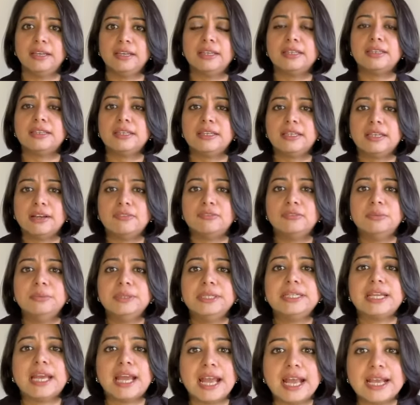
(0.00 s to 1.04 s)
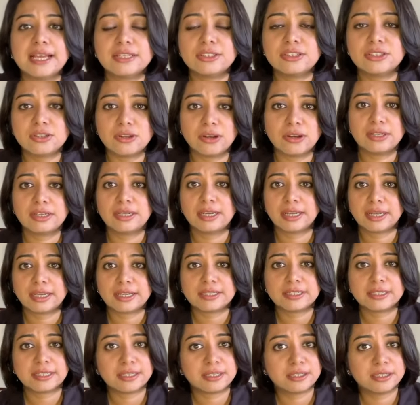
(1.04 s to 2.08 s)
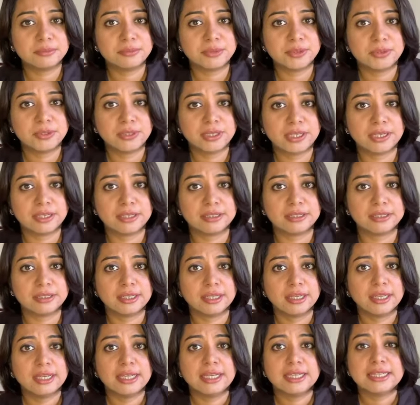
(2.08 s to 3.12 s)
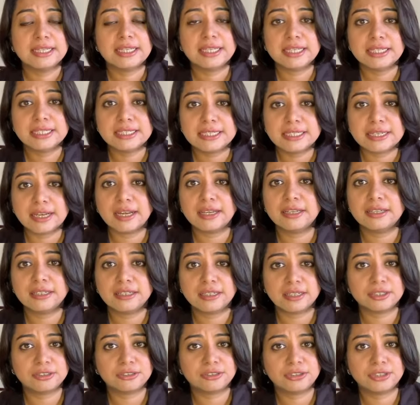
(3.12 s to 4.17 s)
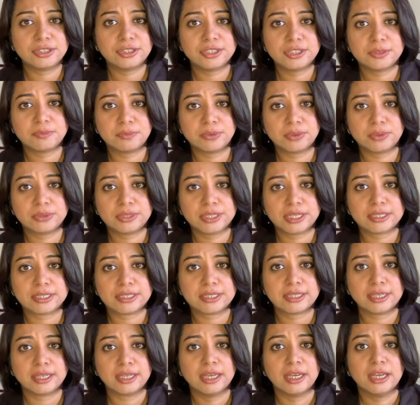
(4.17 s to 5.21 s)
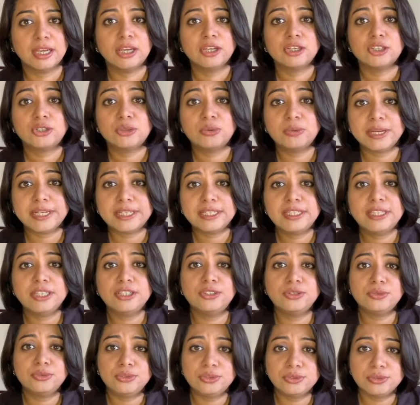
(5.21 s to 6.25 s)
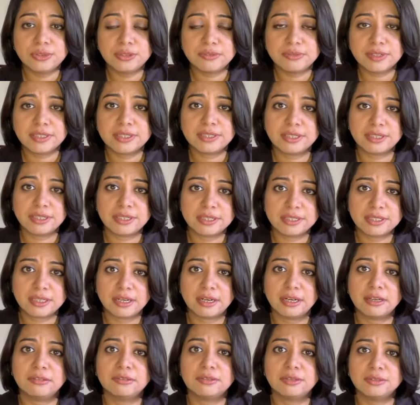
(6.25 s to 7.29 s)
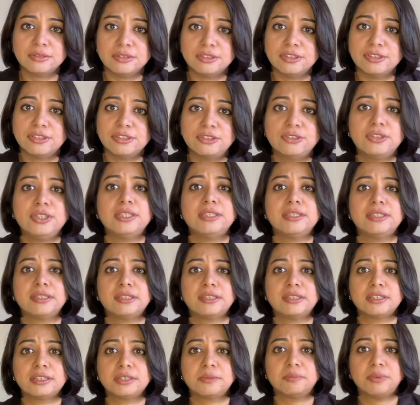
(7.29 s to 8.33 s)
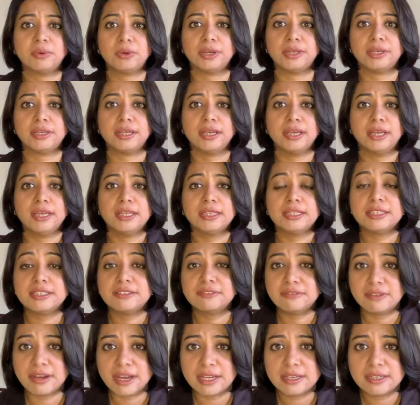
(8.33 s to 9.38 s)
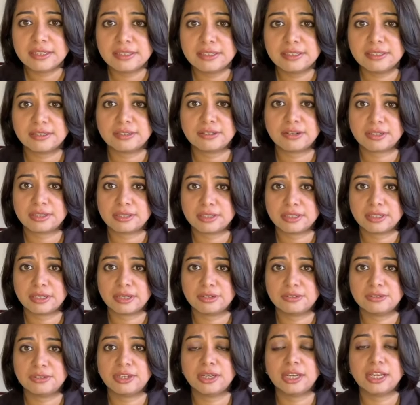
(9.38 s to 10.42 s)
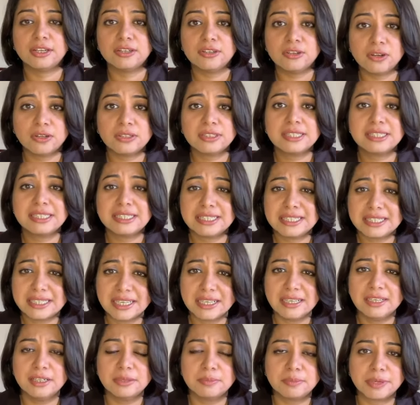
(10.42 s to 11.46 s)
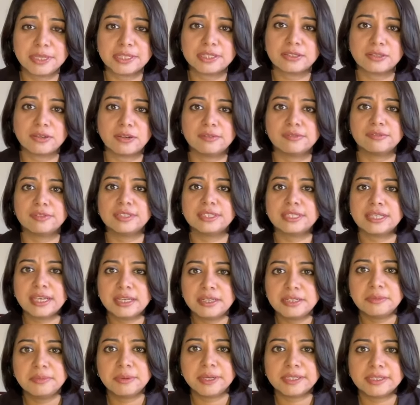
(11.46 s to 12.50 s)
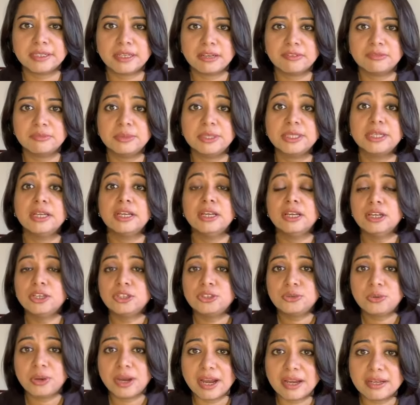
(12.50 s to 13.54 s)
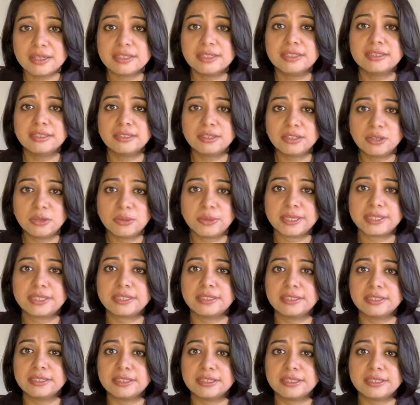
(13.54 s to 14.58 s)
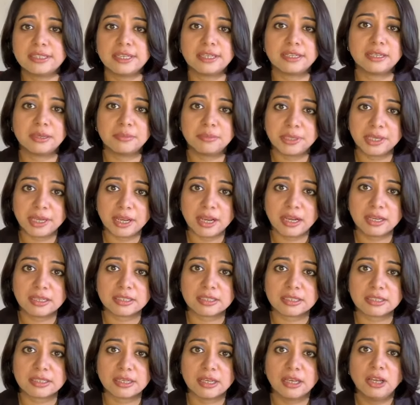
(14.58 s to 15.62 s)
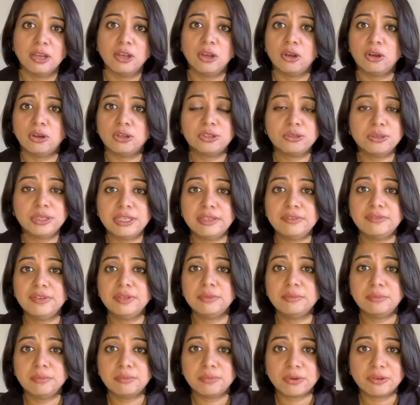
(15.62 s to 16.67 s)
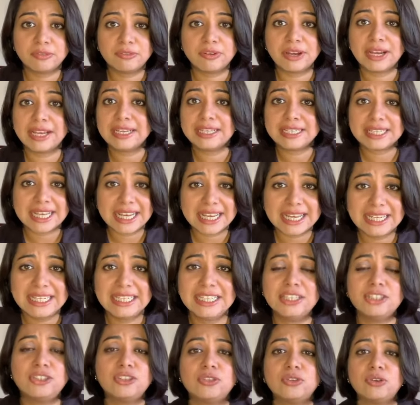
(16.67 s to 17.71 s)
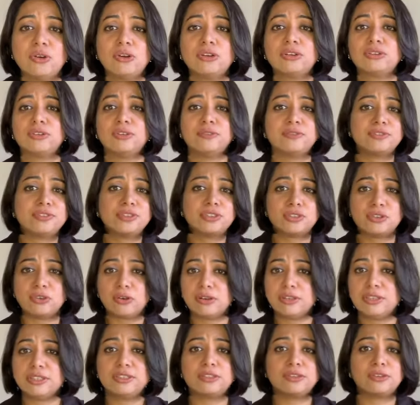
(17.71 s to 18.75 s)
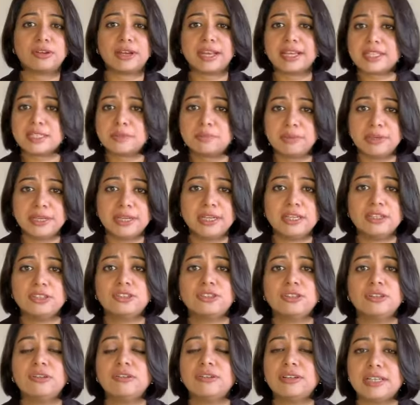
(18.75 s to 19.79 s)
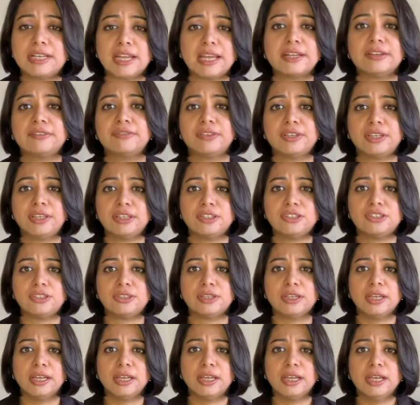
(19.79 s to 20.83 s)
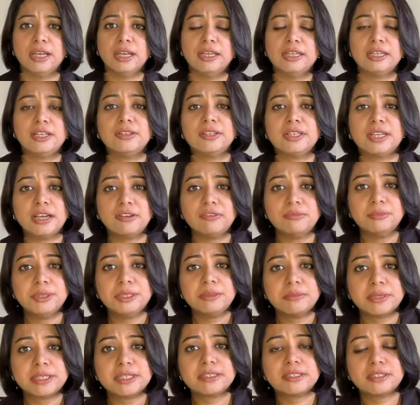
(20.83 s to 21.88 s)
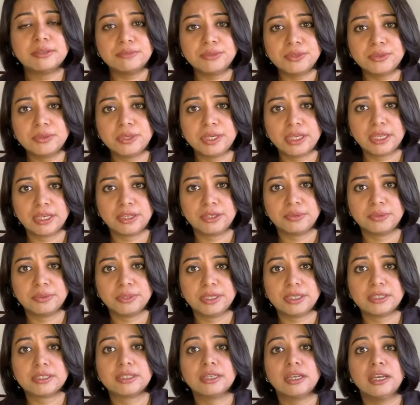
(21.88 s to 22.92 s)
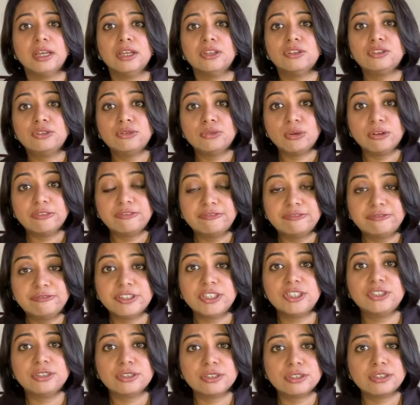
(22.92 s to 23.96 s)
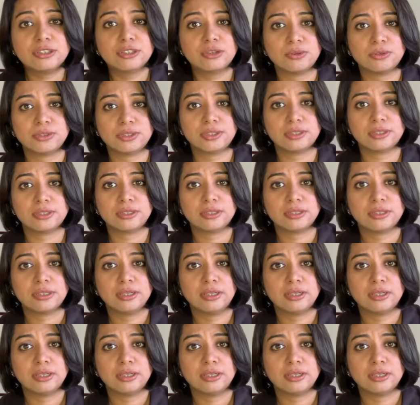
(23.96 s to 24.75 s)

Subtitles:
the government has not, like I said, communicated. The entire country is protesting. 22 universities are out on the streets at this point. There's violence across the country and not a single press conference held by the government to answer the questions that are being asked, or to even provide any sort of solace or explanation or clarification. Now, the government must communicate with us through official sources,